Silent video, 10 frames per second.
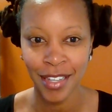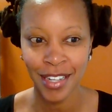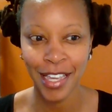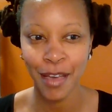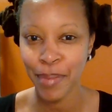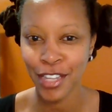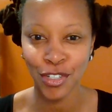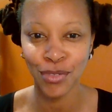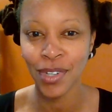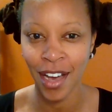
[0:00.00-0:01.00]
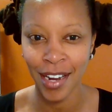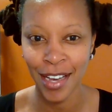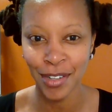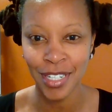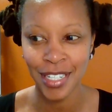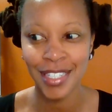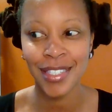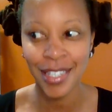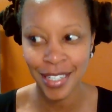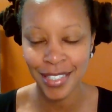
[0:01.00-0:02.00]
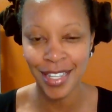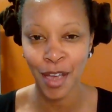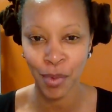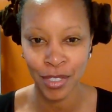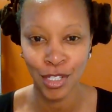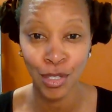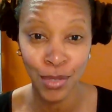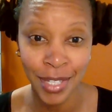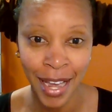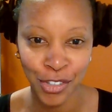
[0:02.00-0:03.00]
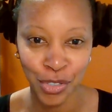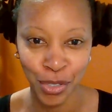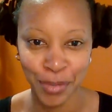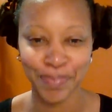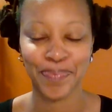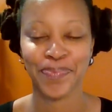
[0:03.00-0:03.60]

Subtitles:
like a Bantu knot out since I was a loose natural.